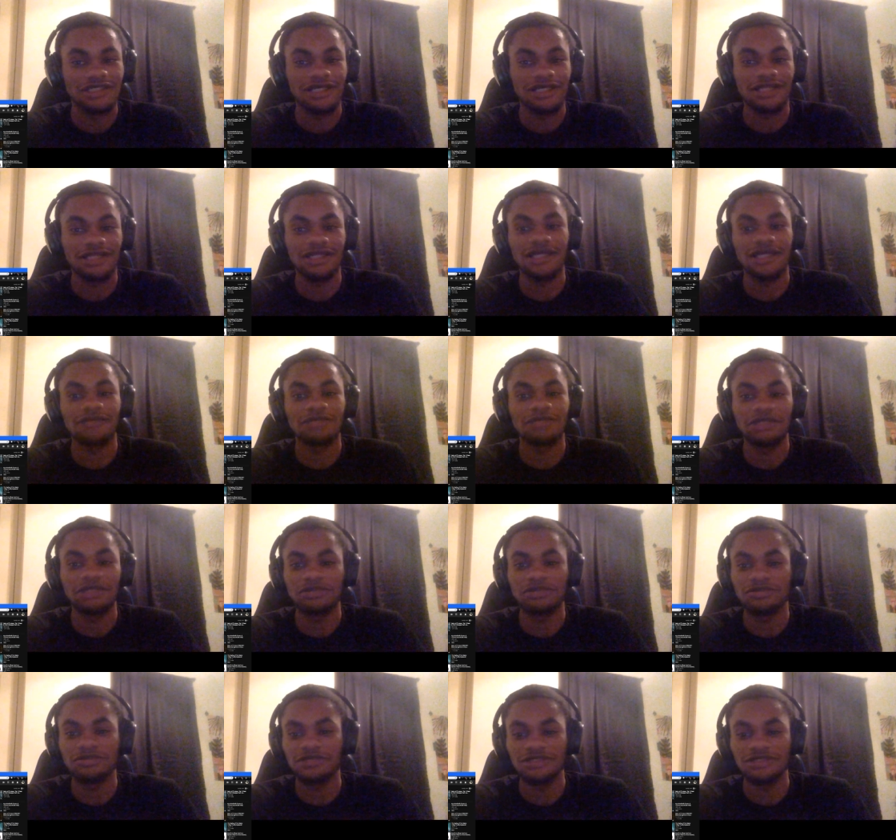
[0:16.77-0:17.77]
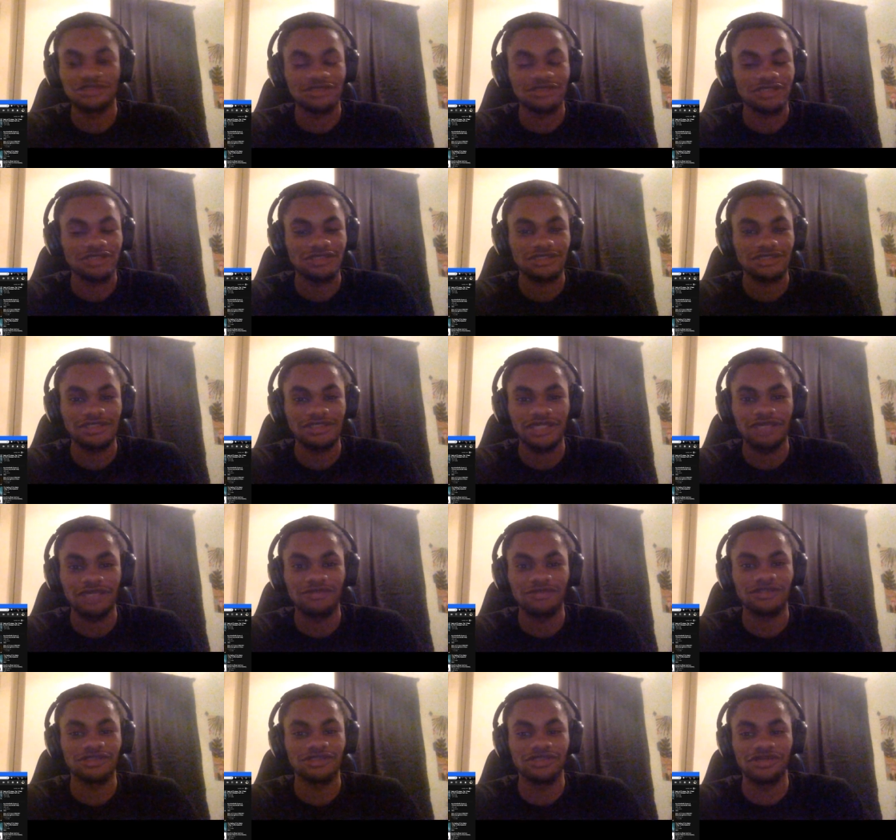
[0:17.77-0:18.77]
A lot of people may suggest that it can't
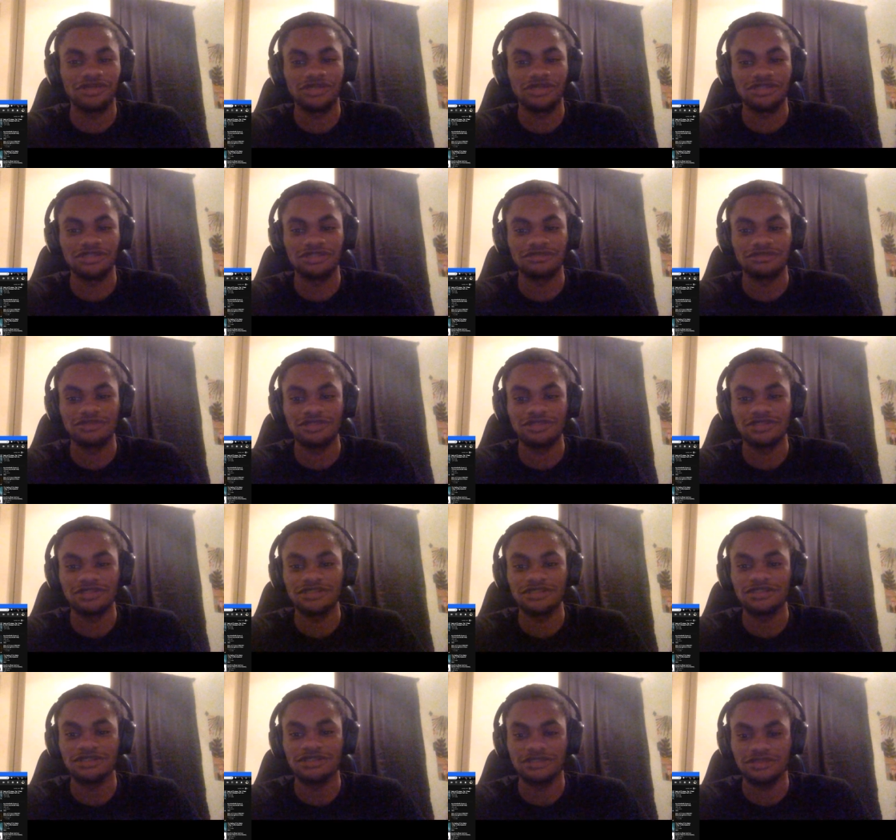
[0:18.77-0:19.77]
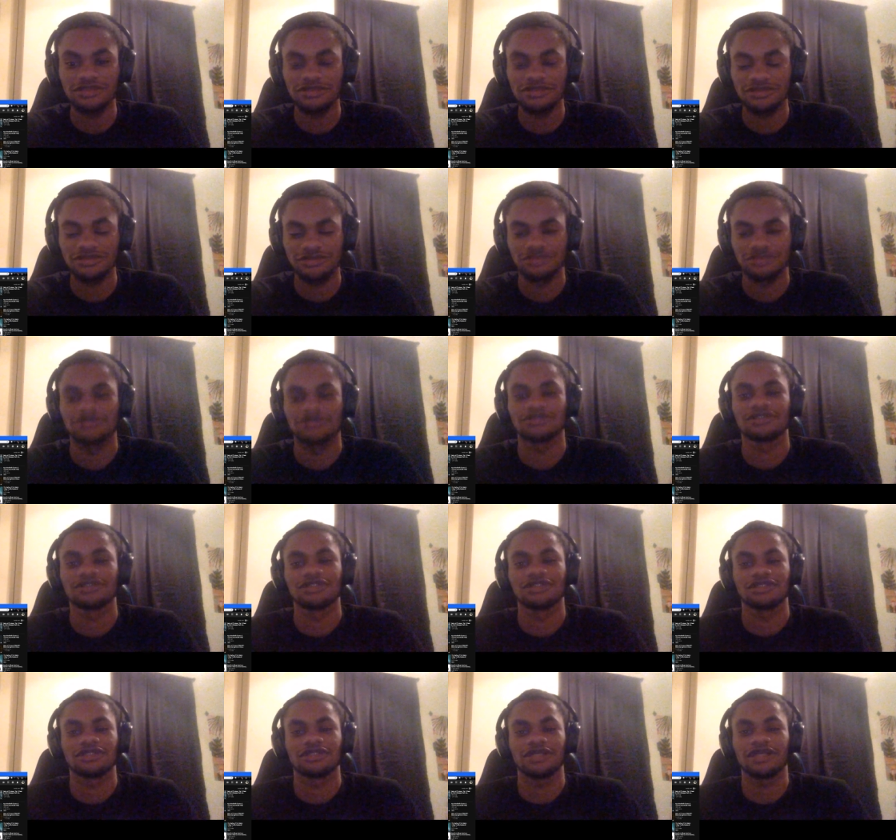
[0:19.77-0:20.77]
be as good as it really is.
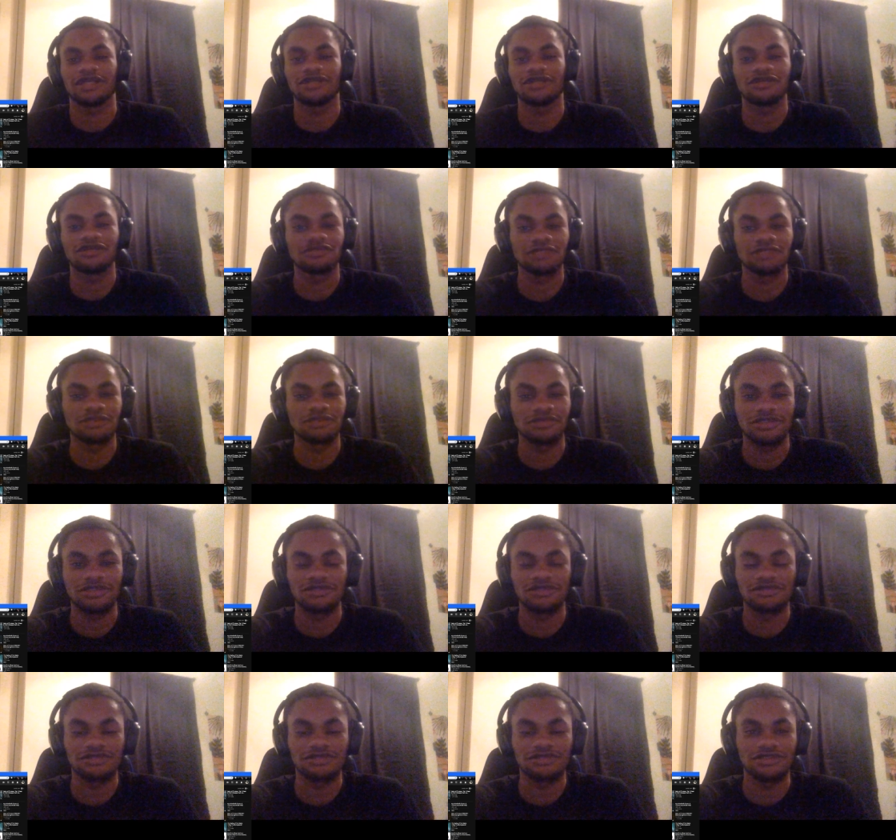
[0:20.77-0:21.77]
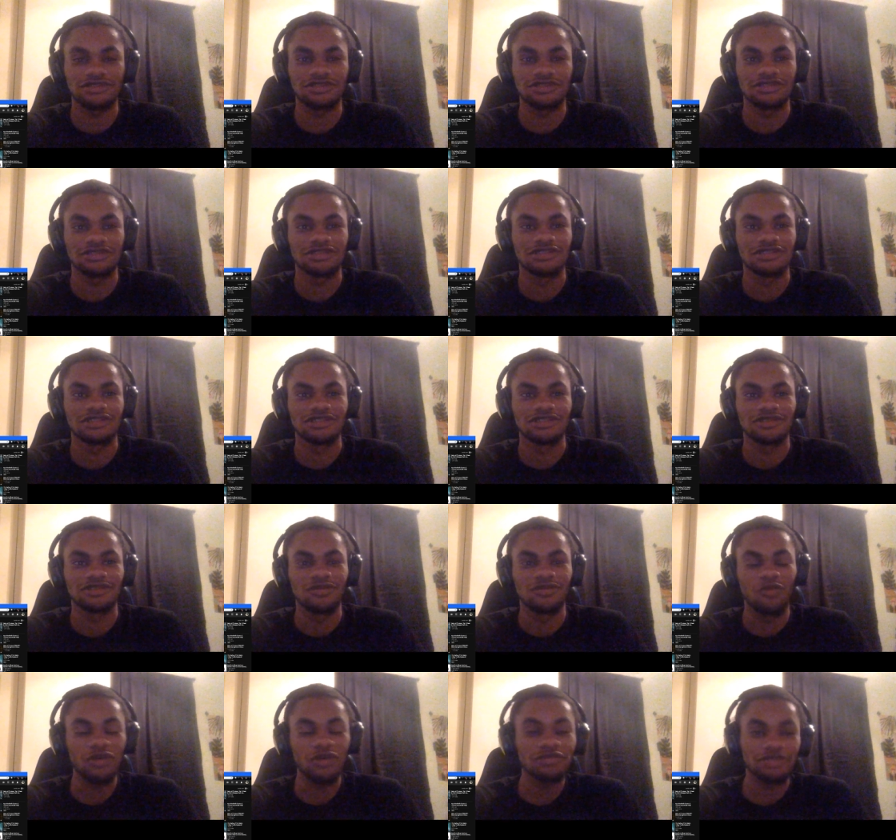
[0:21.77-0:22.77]
And those people are usually
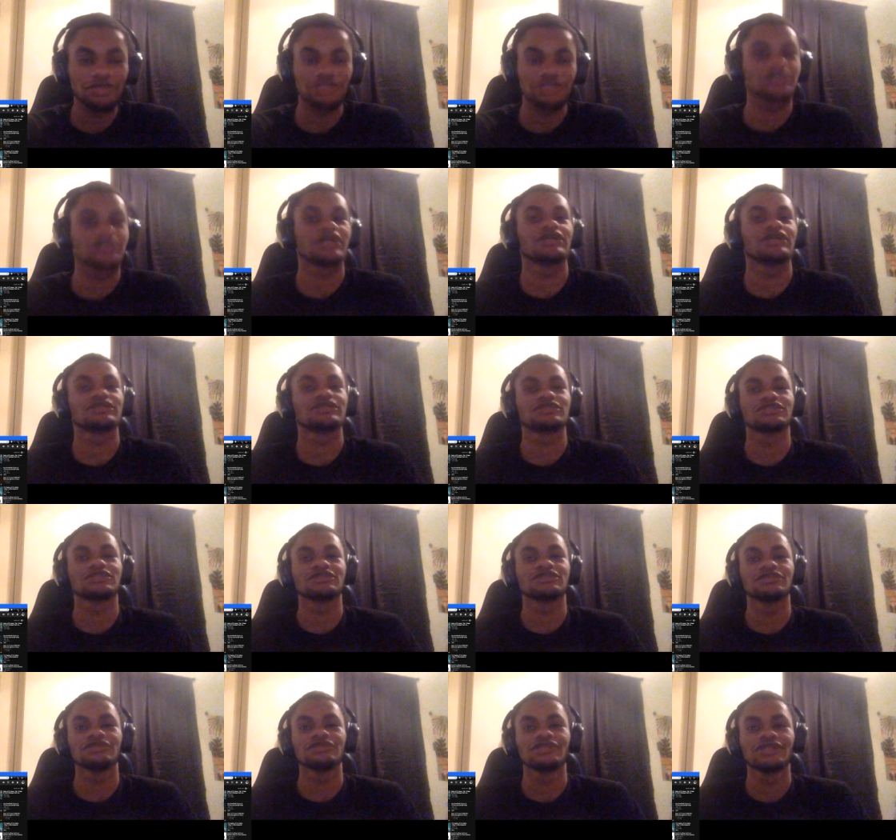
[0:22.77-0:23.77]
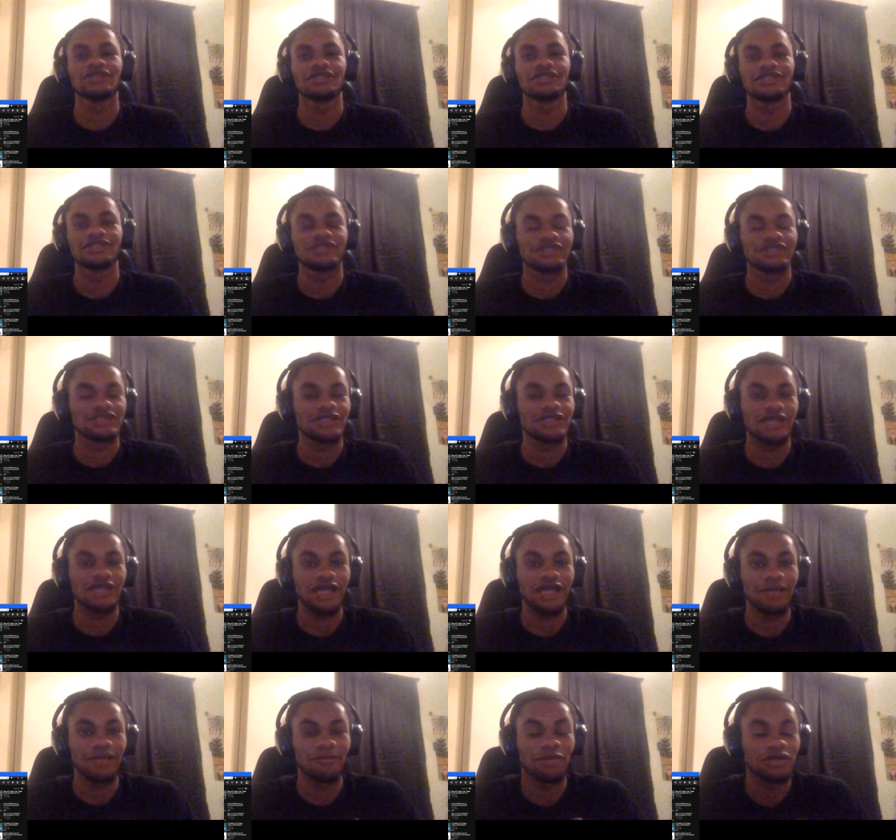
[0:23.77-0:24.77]
One Piece haters too.
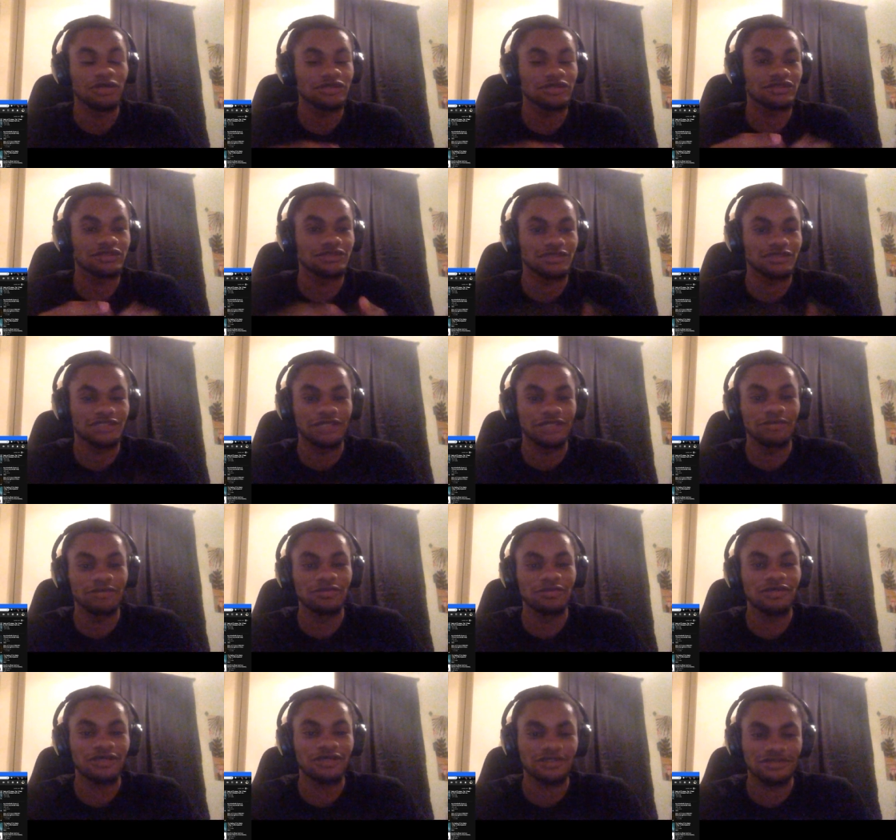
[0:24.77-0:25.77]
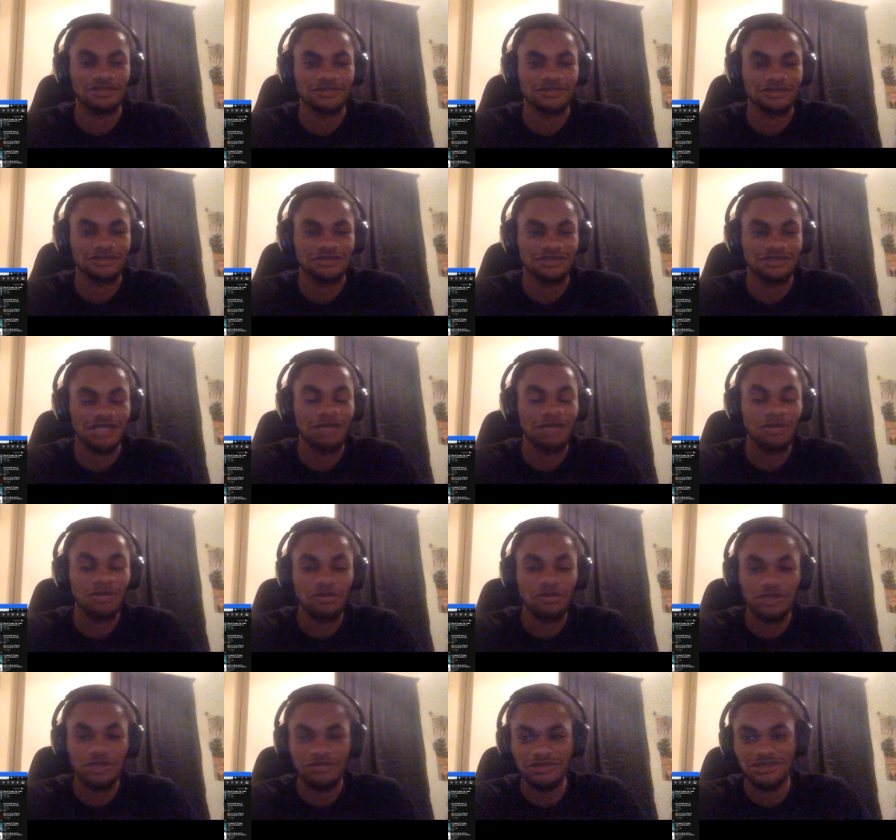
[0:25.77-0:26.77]
But keep in mind, I'm a
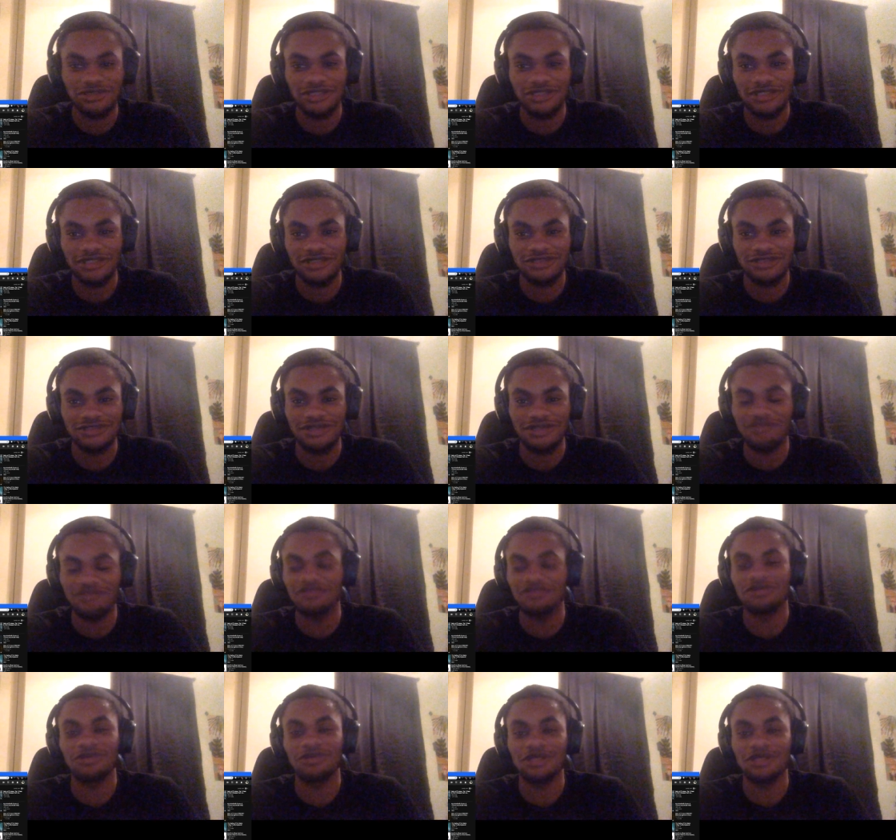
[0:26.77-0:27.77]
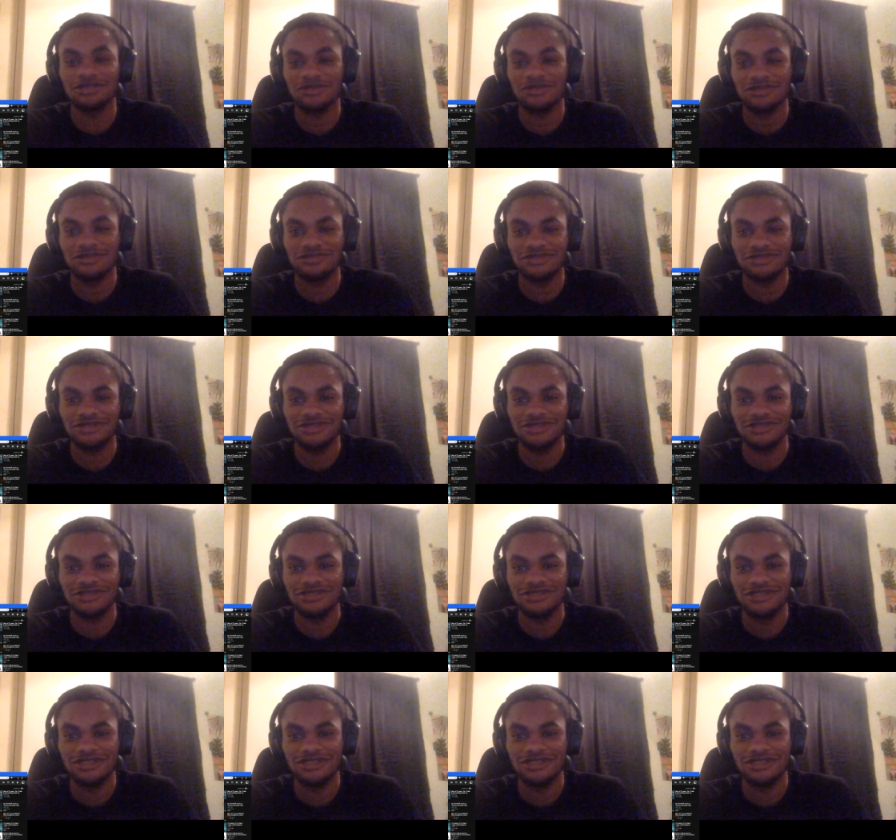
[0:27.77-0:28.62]
One Piece hater. I've never watched One Piece.